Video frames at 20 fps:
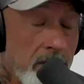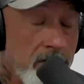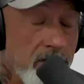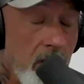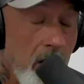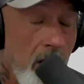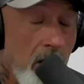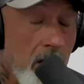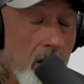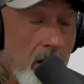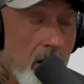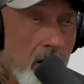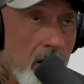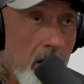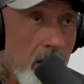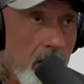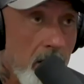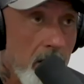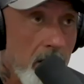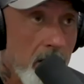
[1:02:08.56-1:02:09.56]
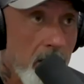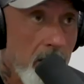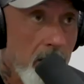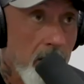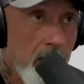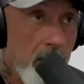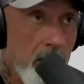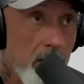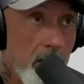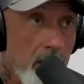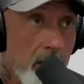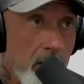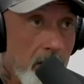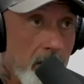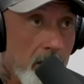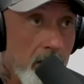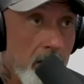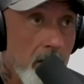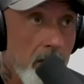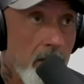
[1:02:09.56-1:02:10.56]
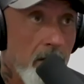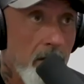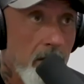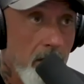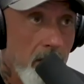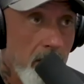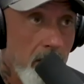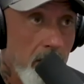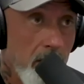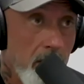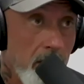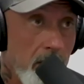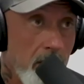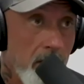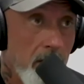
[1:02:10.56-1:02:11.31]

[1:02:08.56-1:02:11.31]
And our youngest one, I think, is seven. We